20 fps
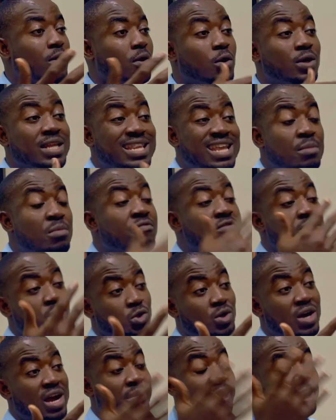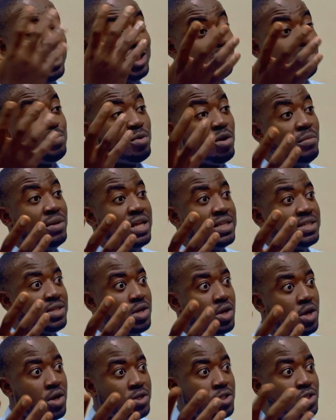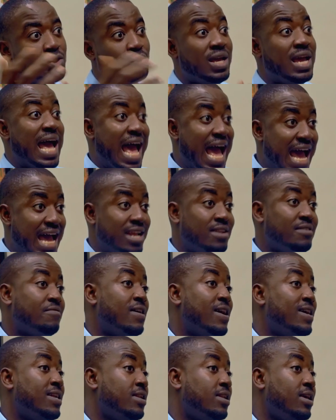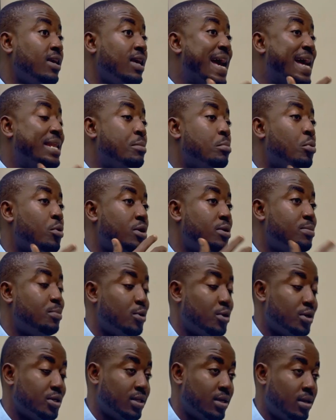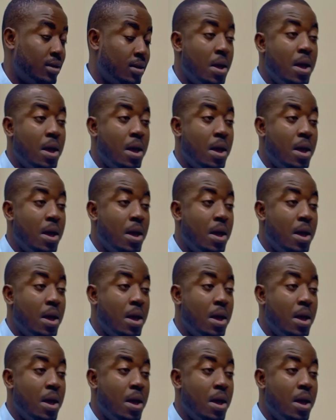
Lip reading: or the name of a tribe that used to be prominent in the country, and finally, an important person.